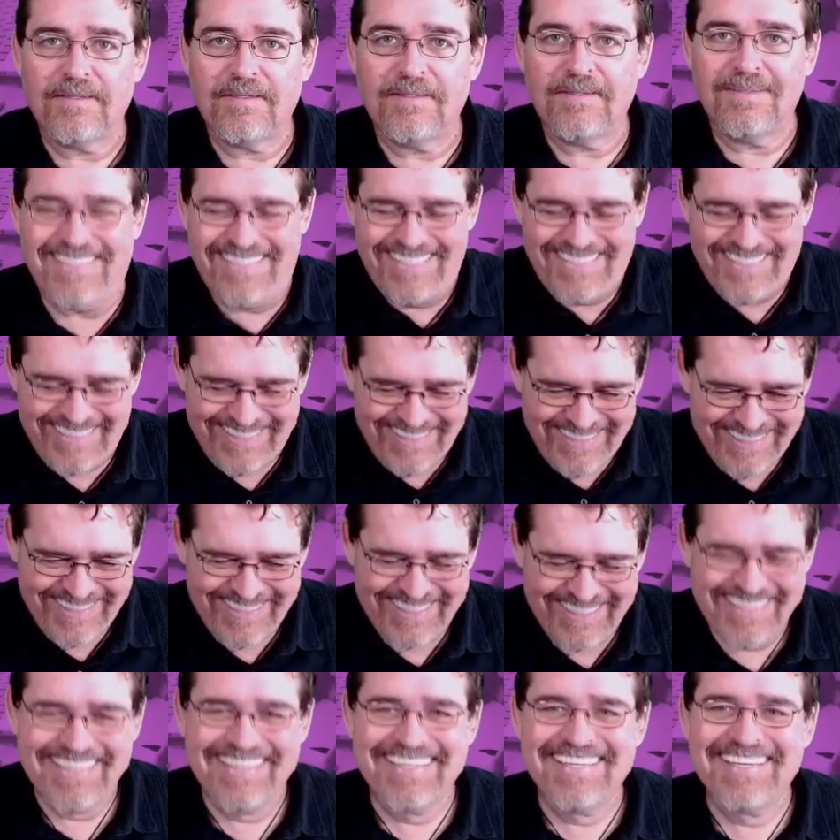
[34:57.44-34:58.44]

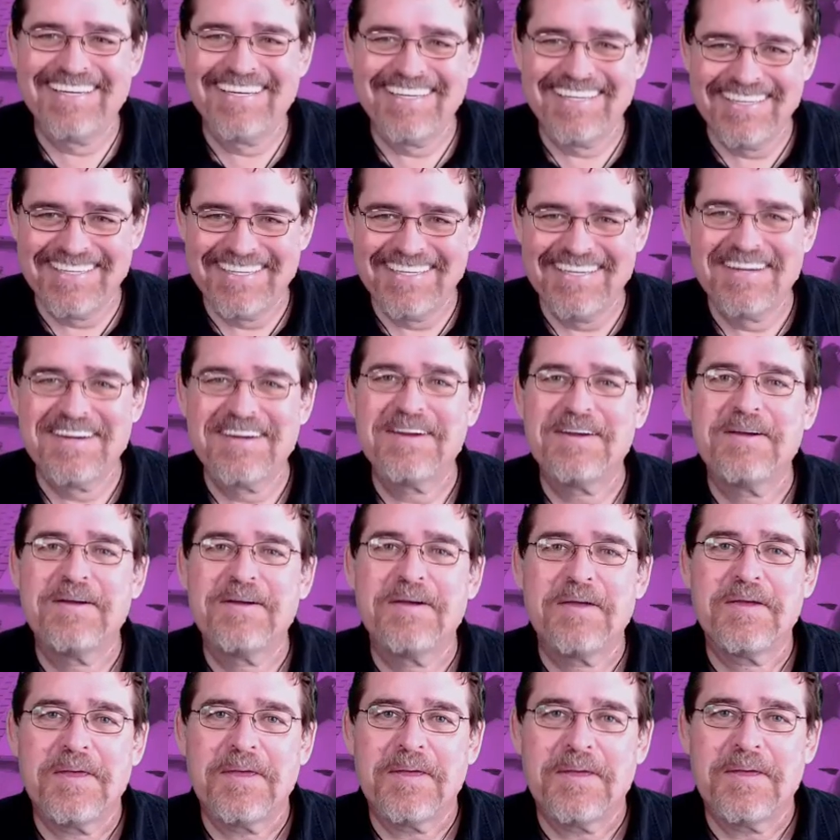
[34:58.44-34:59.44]

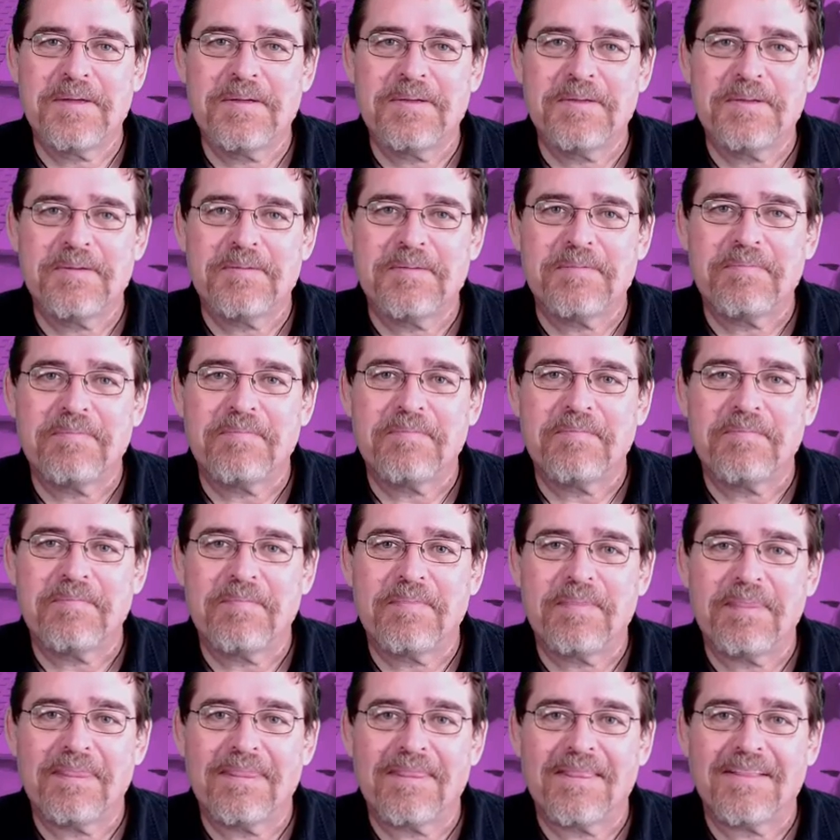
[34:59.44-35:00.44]

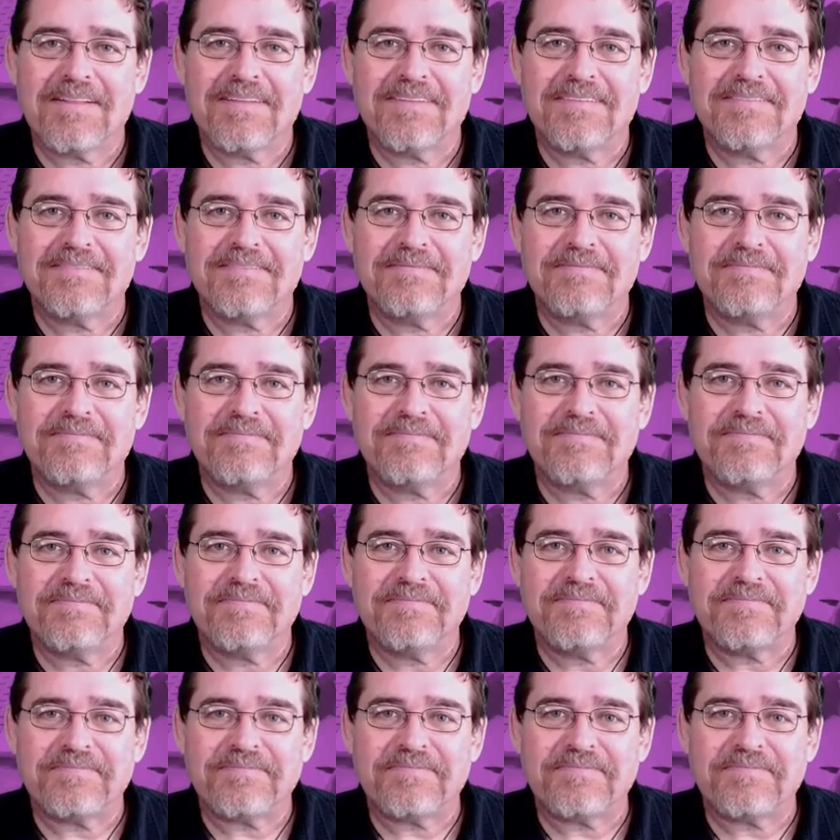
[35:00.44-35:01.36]
The person shown says nothing.